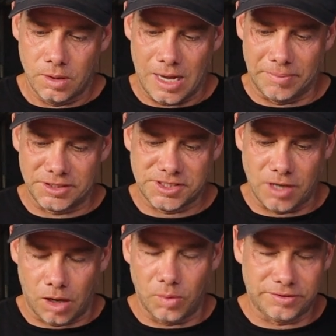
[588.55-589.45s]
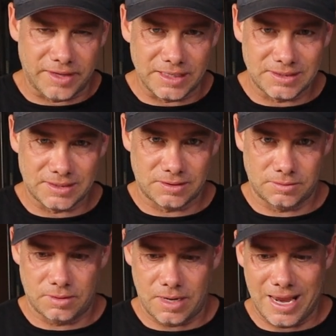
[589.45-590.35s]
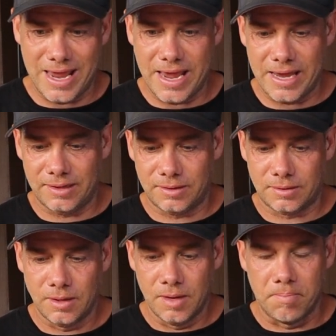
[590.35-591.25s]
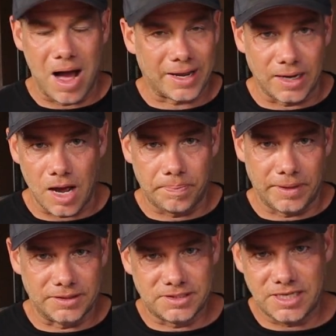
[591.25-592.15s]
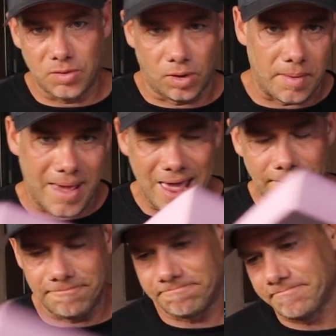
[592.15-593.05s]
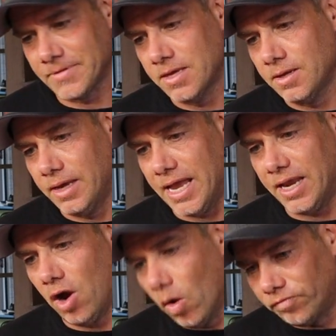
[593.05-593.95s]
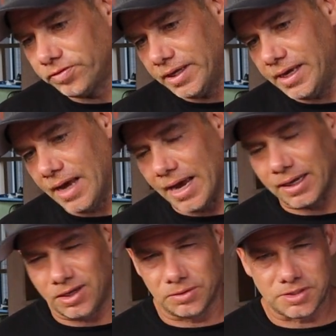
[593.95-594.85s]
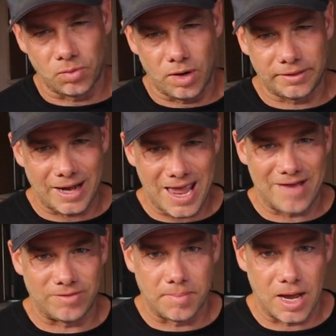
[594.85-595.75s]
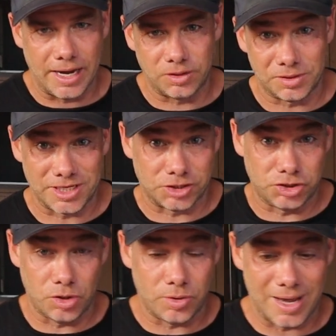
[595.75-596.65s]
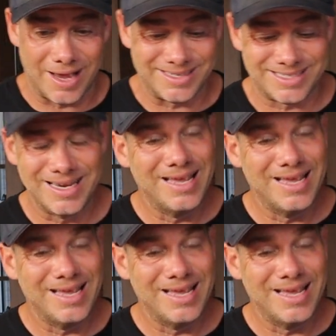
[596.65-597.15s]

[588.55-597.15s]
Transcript: I'm going to start with this and mock it up and see where I'm at. And hopefully I can use the one that I have in mind, which I'll show you guys